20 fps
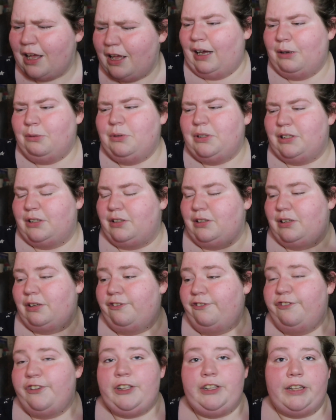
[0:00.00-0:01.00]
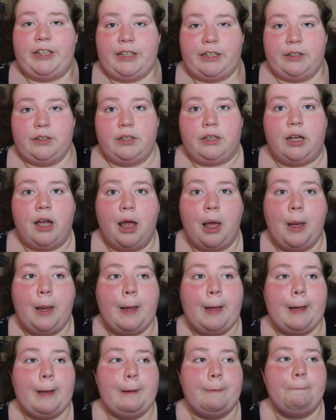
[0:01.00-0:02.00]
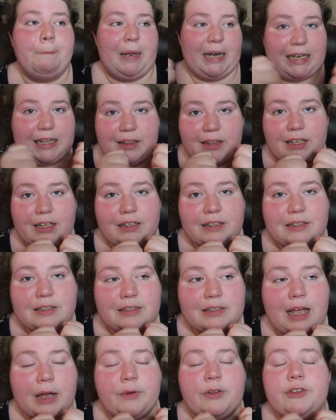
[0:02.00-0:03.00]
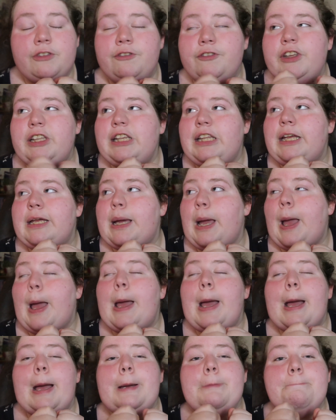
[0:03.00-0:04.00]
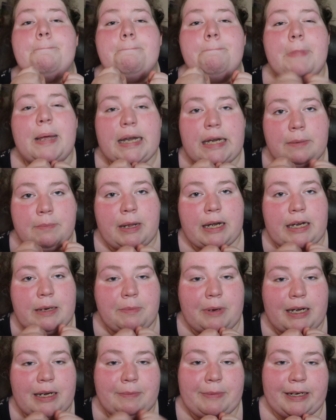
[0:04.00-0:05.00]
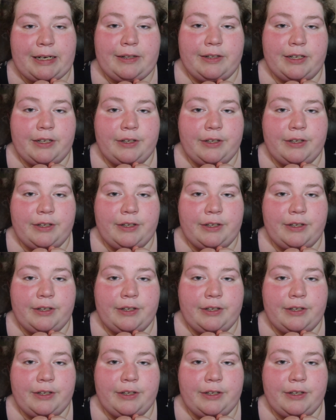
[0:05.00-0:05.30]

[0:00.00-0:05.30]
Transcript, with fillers: I was feeling many things. I was feeling many, many, many, many